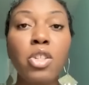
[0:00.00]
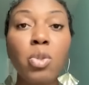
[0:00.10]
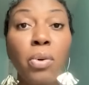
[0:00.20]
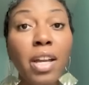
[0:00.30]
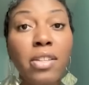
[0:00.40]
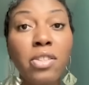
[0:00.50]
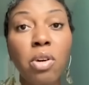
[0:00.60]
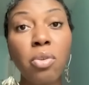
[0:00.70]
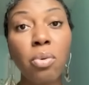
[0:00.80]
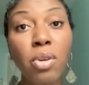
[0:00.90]
spread
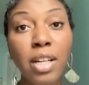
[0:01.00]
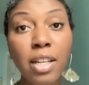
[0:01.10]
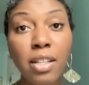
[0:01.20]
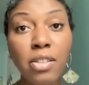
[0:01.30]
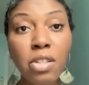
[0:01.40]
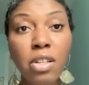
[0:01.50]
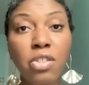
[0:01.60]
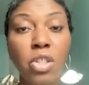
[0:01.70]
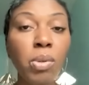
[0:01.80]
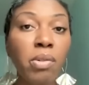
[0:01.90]
to other organs.
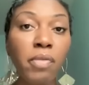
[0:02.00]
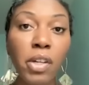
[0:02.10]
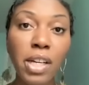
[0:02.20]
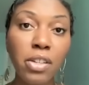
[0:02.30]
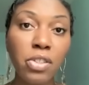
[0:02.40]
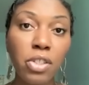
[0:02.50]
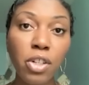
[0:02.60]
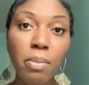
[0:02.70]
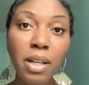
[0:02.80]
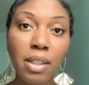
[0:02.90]
And so we were very
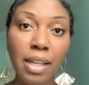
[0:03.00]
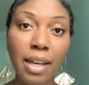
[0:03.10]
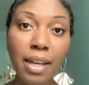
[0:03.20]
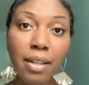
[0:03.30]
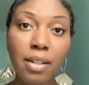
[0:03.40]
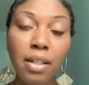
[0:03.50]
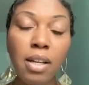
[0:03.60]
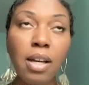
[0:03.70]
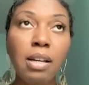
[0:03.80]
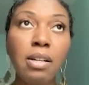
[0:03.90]
concerned about that.
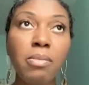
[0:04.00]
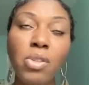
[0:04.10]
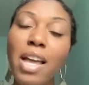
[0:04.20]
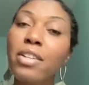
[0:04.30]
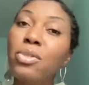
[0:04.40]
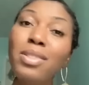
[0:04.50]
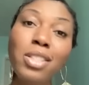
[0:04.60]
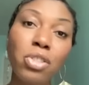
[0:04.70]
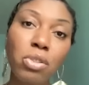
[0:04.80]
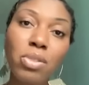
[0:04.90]
Um, so I had to do
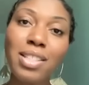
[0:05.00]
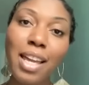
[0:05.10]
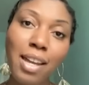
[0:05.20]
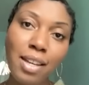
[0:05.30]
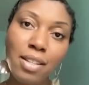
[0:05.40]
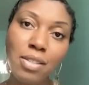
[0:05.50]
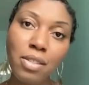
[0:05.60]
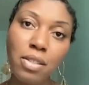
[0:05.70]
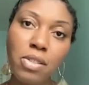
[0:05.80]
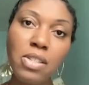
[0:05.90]
additional
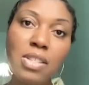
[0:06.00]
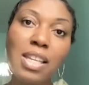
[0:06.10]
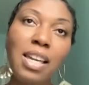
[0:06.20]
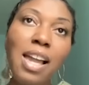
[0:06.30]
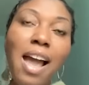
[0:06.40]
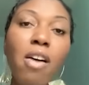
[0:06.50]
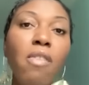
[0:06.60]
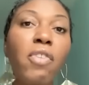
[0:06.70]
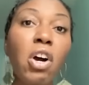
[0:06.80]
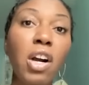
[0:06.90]
scans to see how
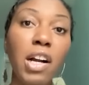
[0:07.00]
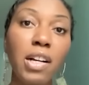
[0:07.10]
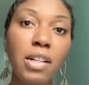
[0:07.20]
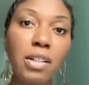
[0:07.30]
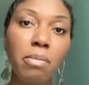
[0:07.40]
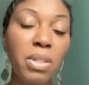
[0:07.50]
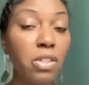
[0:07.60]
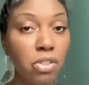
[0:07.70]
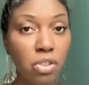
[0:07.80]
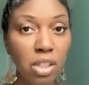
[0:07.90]
far
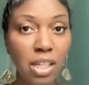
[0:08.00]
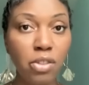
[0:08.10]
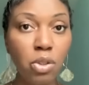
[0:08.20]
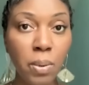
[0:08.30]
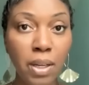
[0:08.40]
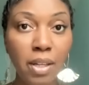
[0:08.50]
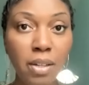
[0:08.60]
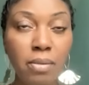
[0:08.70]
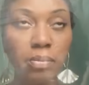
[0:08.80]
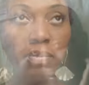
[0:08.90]
potentially had
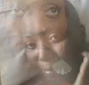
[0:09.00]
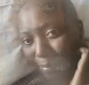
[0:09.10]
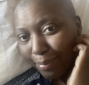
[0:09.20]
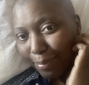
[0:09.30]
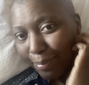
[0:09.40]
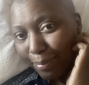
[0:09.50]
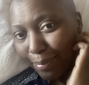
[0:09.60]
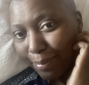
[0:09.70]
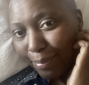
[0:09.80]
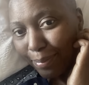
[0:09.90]
spread. Those
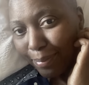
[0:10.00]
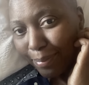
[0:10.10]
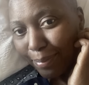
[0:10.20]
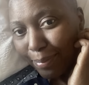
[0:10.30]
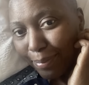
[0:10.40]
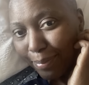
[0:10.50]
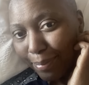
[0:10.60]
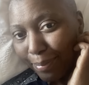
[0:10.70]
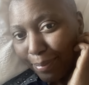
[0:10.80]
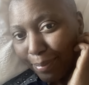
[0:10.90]
additional
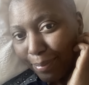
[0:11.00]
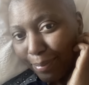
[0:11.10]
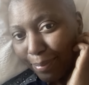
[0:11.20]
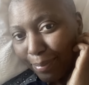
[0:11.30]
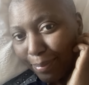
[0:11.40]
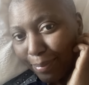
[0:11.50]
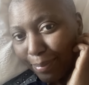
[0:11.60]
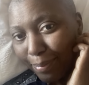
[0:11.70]
scans confirmed